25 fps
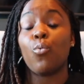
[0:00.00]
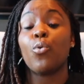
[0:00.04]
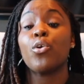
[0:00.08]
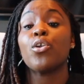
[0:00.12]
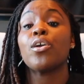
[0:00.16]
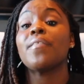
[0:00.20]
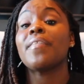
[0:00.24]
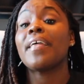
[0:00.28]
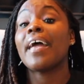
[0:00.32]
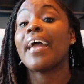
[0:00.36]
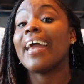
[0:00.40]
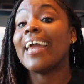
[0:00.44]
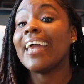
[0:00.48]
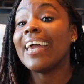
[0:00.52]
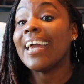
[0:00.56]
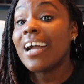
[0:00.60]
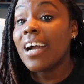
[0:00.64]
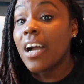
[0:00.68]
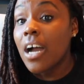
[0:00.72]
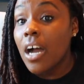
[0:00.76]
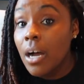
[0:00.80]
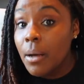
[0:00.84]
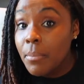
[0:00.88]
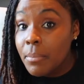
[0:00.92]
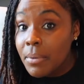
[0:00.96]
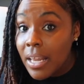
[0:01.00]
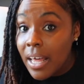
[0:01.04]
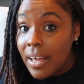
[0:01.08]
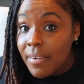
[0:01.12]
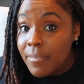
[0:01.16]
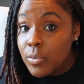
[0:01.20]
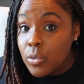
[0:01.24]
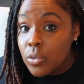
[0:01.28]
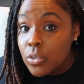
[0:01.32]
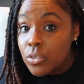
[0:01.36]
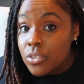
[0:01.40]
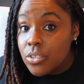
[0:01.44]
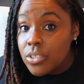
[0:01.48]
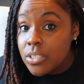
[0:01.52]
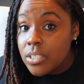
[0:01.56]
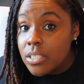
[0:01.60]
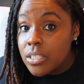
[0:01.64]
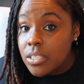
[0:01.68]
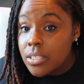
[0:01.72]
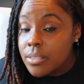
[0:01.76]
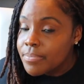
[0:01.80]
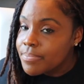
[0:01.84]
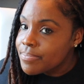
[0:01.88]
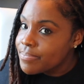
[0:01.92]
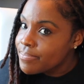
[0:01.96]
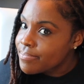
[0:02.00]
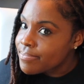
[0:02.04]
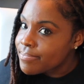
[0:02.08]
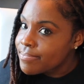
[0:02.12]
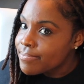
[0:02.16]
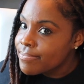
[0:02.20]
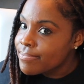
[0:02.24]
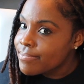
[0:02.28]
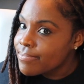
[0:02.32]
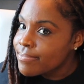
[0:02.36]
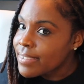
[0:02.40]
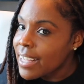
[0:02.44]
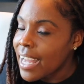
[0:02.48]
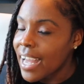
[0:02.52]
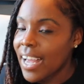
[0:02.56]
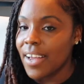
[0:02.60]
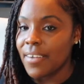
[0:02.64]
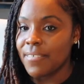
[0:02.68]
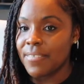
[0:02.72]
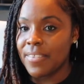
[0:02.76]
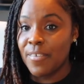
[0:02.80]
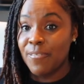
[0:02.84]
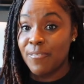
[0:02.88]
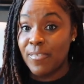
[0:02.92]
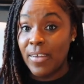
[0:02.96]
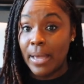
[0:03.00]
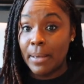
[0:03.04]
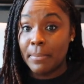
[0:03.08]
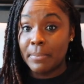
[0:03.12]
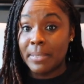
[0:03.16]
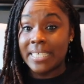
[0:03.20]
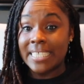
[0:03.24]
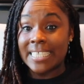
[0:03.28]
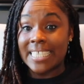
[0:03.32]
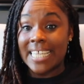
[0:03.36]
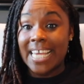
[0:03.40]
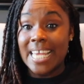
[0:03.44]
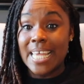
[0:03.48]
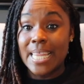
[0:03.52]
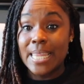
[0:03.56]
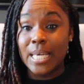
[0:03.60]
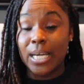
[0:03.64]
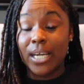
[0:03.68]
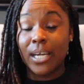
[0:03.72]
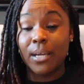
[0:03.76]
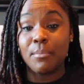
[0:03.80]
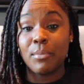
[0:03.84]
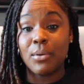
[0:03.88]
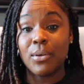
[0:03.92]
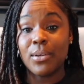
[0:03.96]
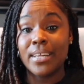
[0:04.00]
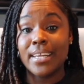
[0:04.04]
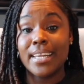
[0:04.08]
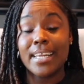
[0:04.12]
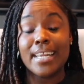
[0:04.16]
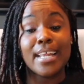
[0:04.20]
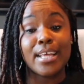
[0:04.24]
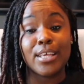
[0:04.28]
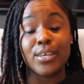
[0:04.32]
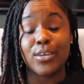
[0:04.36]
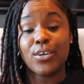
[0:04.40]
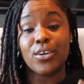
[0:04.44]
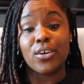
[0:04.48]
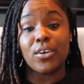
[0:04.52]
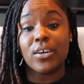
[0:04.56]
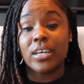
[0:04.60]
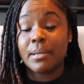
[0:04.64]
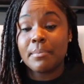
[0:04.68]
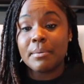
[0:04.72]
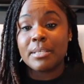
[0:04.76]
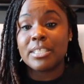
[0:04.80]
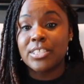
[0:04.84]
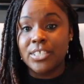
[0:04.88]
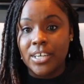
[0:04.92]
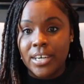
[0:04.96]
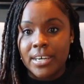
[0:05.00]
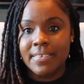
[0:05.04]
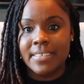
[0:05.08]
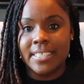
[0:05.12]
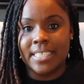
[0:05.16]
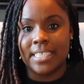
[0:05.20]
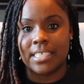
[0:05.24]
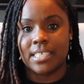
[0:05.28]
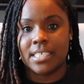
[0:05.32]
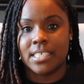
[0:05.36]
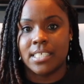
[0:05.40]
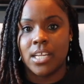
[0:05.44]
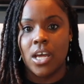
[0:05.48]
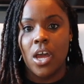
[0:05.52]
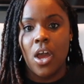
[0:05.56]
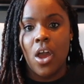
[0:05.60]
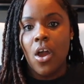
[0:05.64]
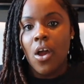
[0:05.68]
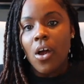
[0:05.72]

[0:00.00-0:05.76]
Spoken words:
What are the income levels of the families in the community that you're gonna be servicing?